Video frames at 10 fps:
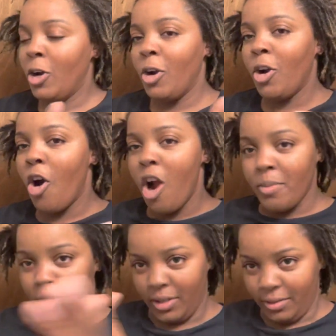
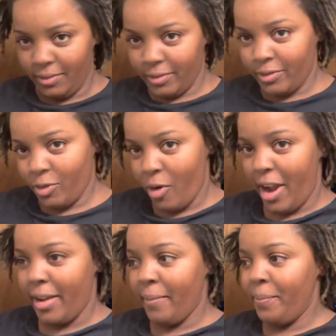Karma,
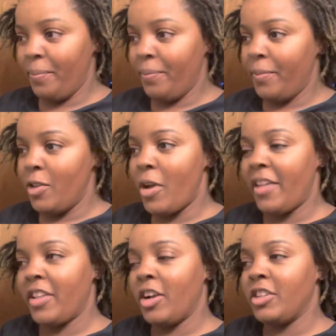right? You
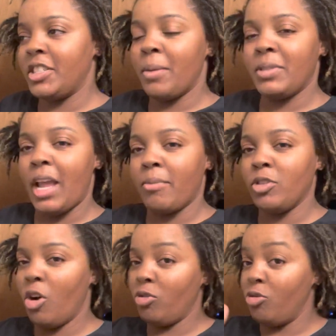have to sometimes
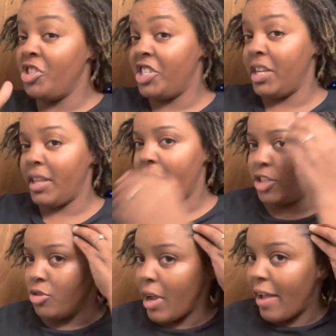go through shit
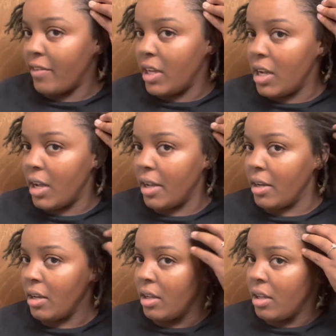that you have
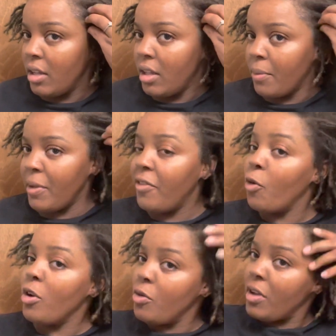done
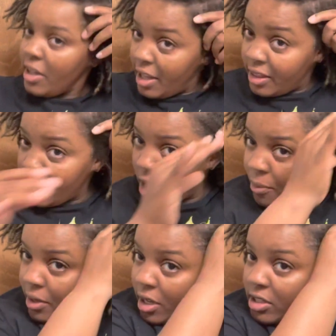before you can get there
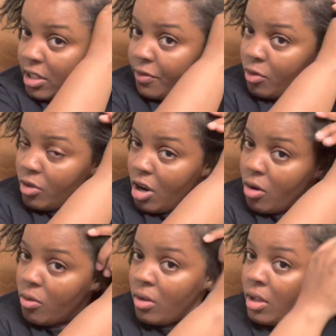because if you
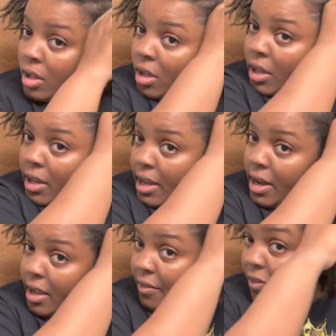don't, then it can